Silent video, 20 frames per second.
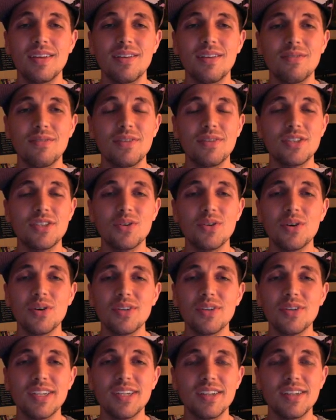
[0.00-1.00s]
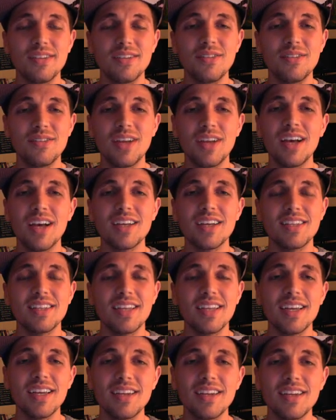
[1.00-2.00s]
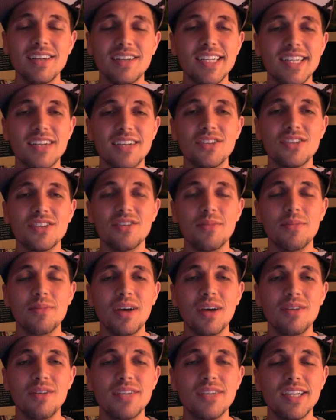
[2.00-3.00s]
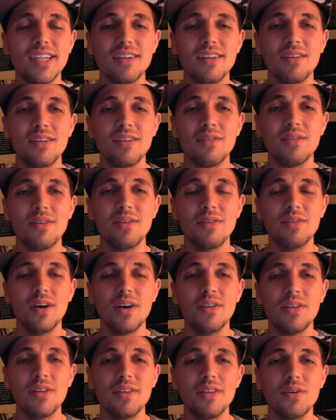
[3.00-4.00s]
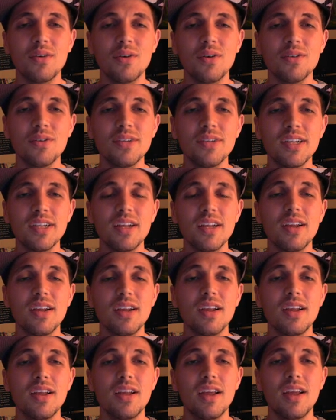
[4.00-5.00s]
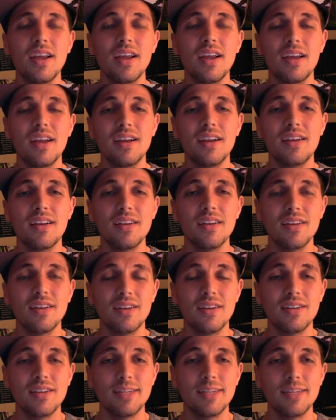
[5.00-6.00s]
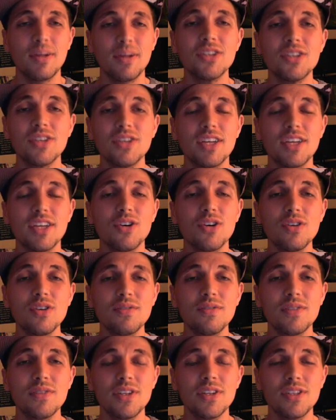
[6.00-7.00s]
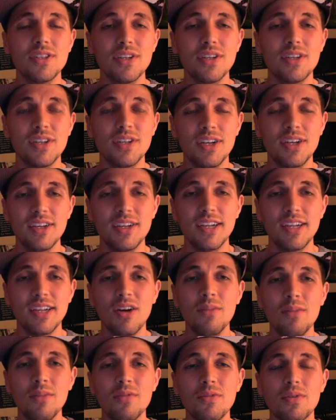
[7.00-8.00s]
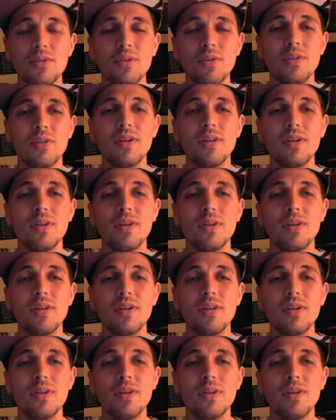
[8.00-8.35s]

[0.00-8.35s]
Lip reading: Fish oils do not contain essential amounts of healthy oils, and especially cooked fish is harmful.